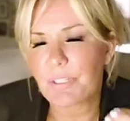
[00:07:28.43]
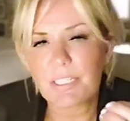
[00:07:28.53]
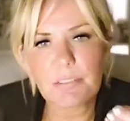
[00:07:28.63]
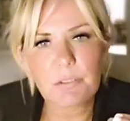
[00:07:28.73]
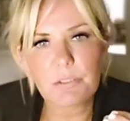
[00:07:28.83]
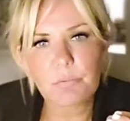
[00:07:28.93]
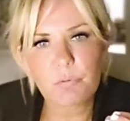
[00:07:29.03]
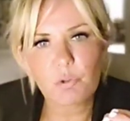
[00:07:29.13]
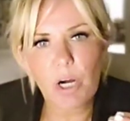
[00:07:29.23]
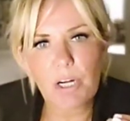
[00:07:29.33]
these
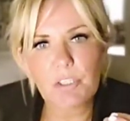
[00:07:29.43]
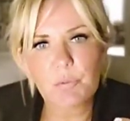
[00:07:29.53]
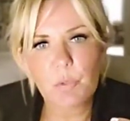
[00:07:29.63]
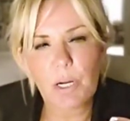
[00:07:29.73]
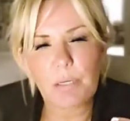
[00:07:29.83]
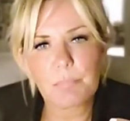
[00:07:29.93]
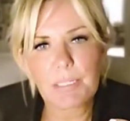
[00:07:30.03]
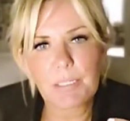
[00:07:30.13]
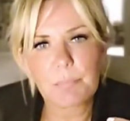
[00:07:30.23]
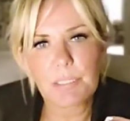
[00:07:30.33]
drugs were
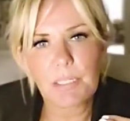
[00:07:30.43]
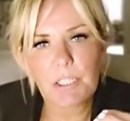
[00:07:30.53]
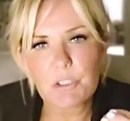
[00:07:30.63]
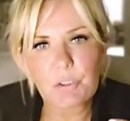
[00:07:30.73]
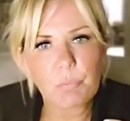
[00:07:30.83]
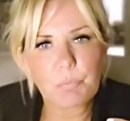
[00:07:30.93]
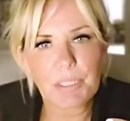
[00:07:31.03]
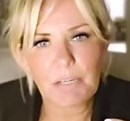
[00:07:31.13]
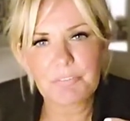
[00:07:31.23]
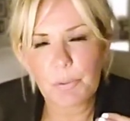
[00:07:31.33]
making me like a
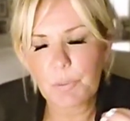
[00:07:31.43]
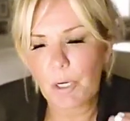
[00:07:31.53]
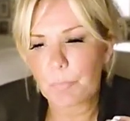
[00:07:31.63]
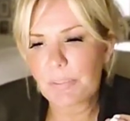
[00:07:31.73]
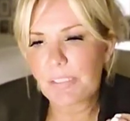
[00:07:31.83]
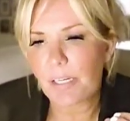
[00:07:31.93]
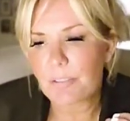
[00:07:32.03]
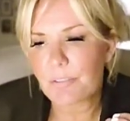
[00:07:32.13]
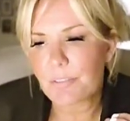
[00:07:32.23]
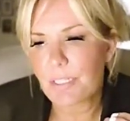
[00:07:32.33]
zombie. I felt
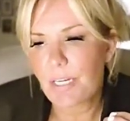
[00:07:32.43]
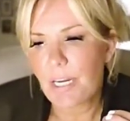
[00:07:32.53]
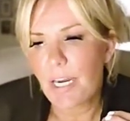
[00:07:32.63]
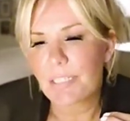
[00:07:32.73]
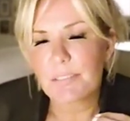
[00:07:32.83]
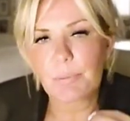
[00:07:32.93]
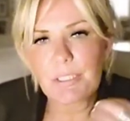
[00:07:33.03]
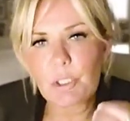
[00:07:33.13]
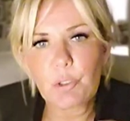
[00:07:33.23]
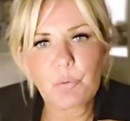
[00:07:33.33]
comatosed, and so
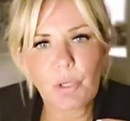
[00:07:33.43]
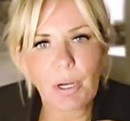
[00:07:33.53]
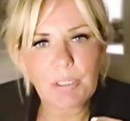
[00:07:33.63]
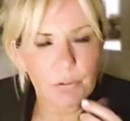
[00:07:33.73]
I knew that I